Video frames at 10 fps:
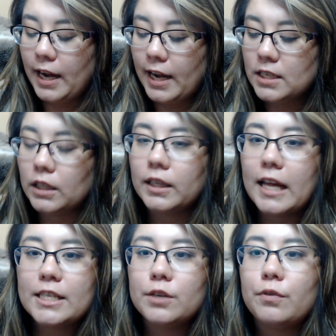It's
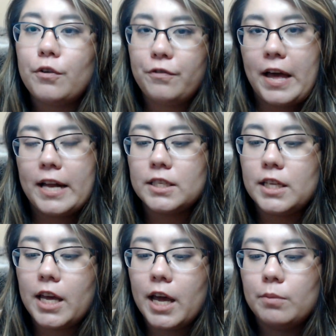less of a
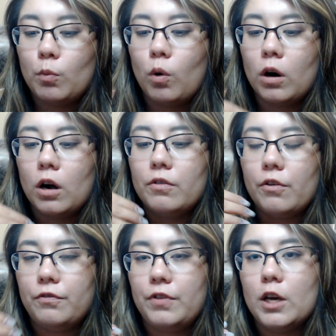fantasy and more of
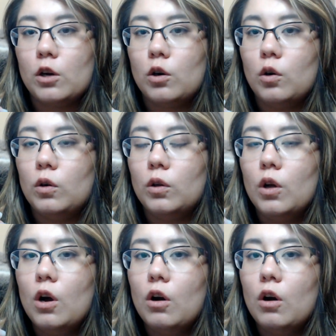a vehicle